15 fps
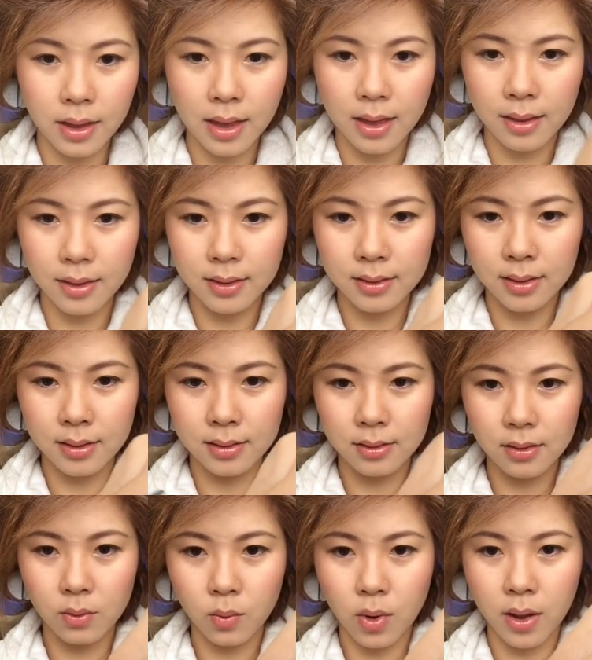and this is
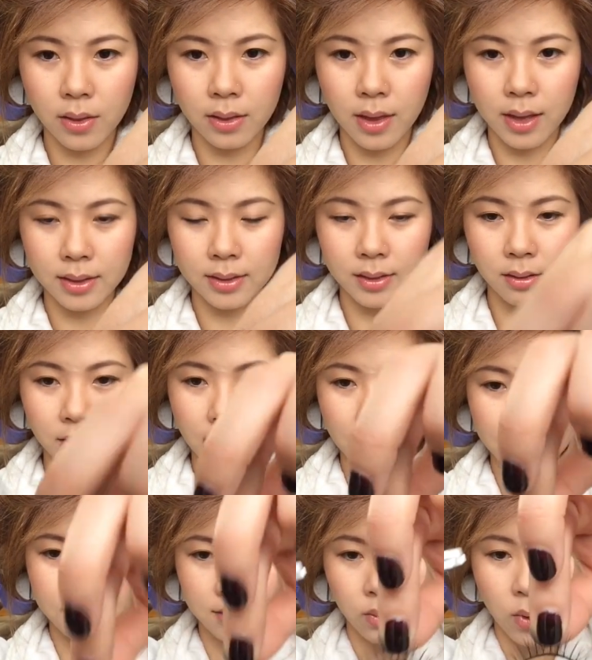the one that still
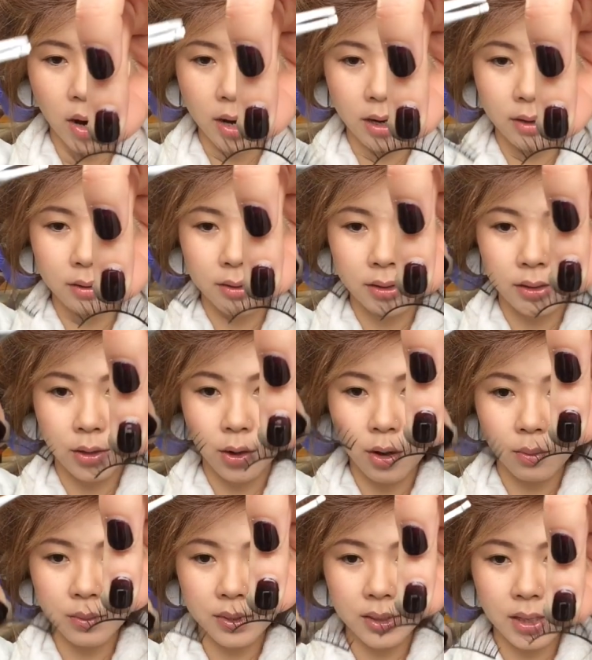has the wire. You
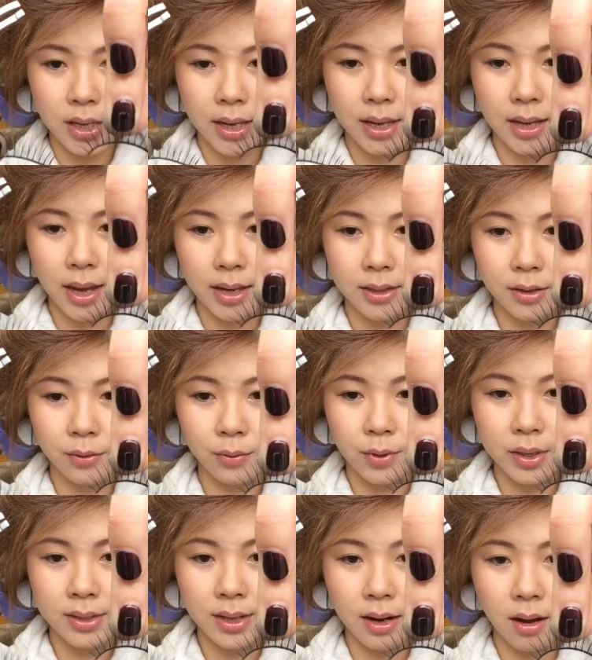don't see a
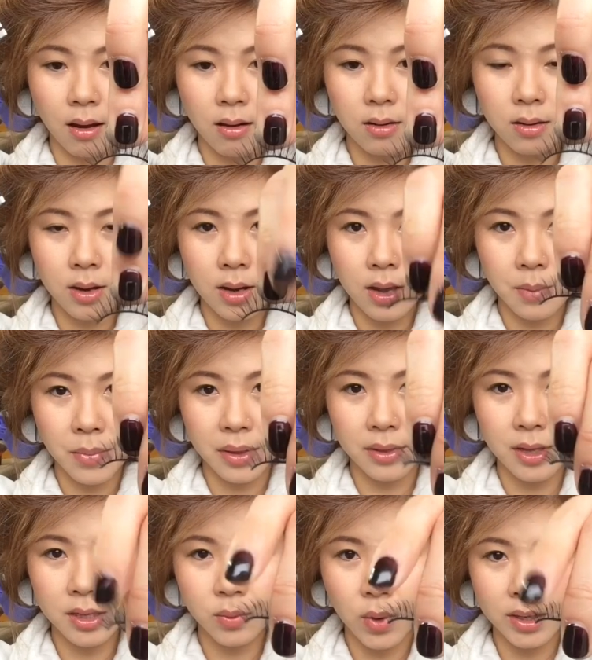difference at all, but
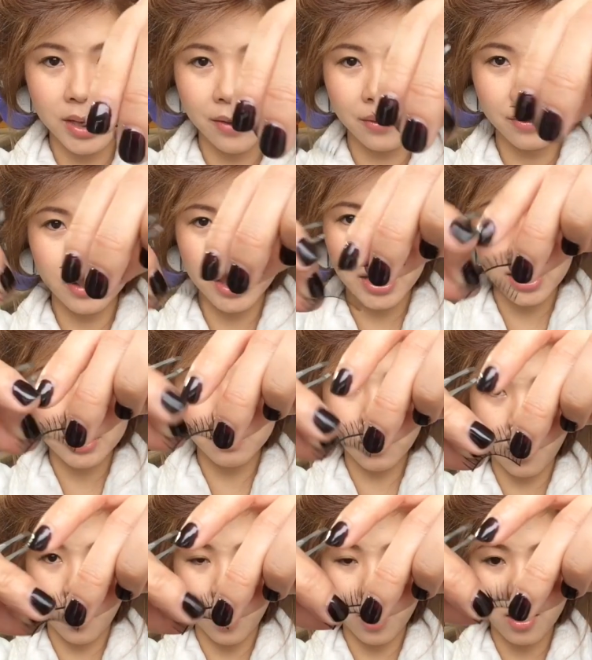this one definitely is
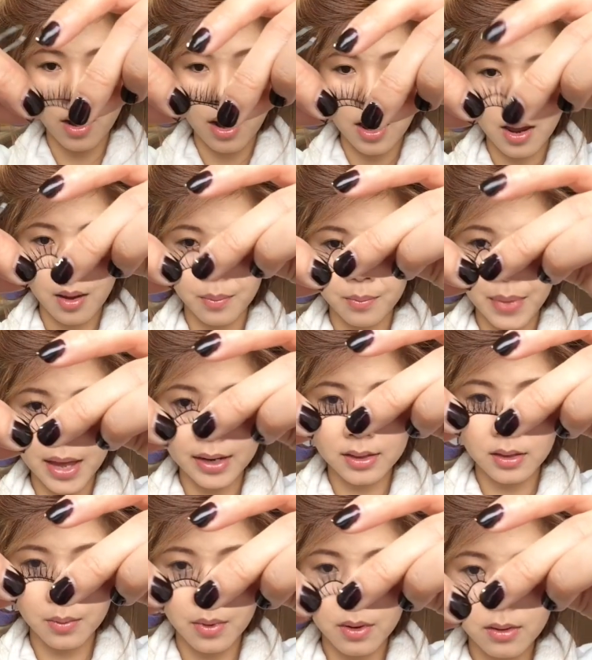more
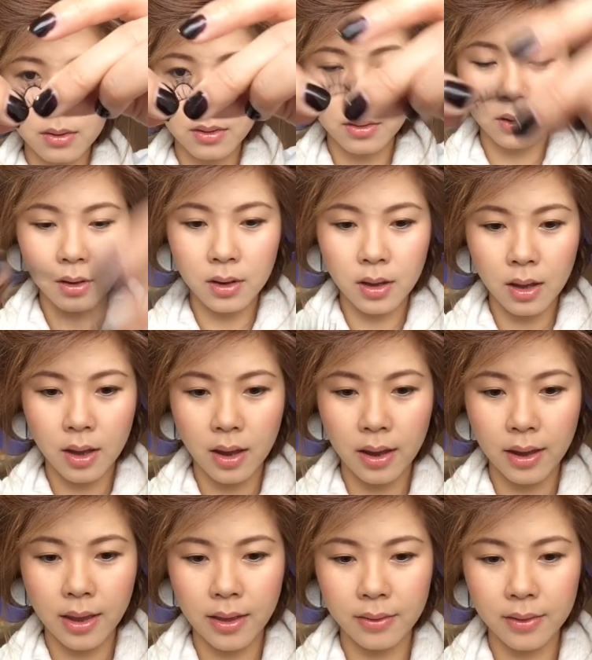bendable,
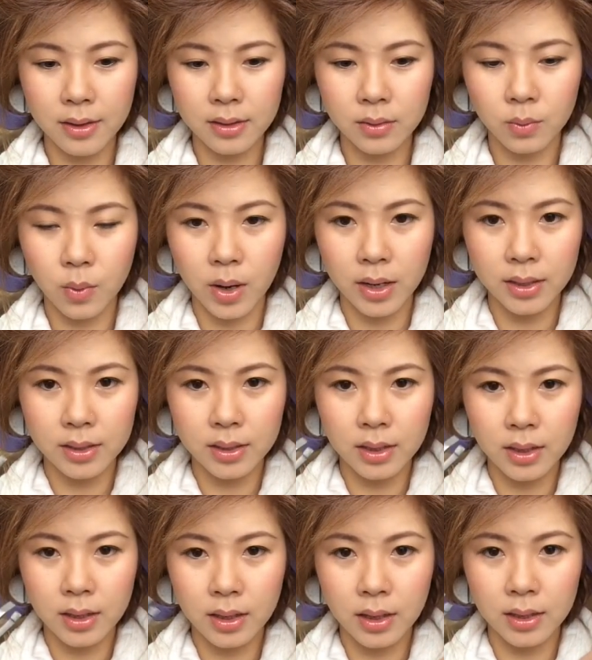and this one
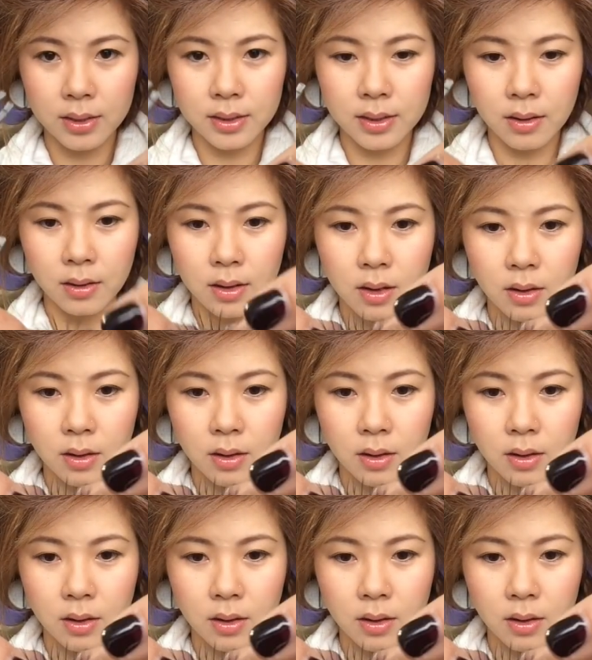is still a